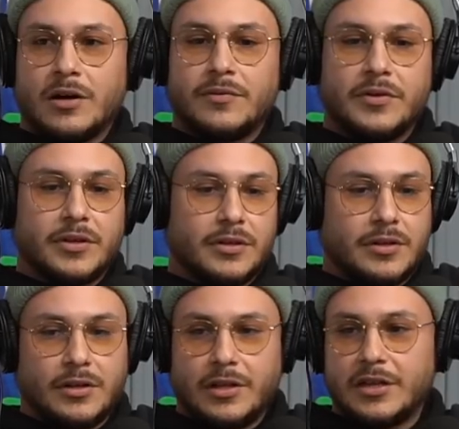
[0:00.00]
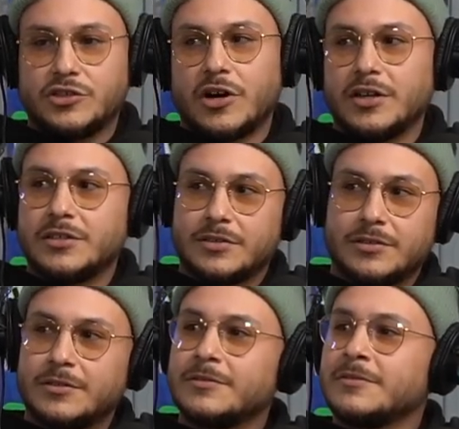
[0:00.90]
Fucking get a keg up in
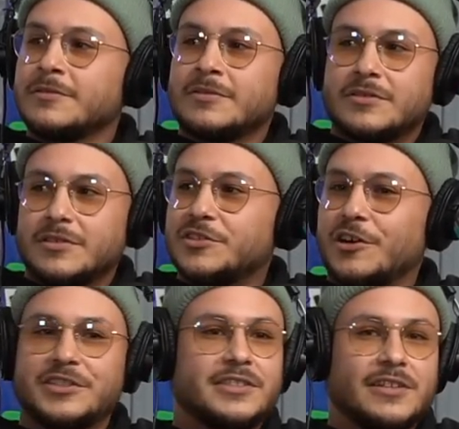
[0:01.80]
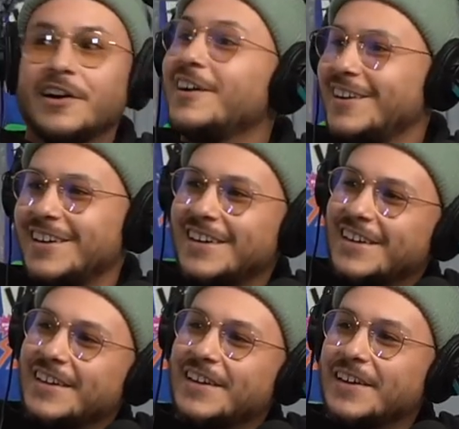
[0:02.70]
there. Huh? Like
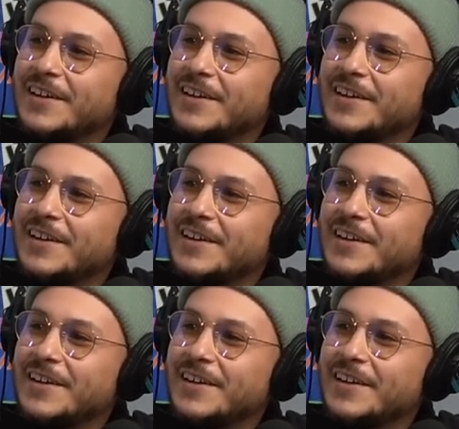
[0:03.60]
I get a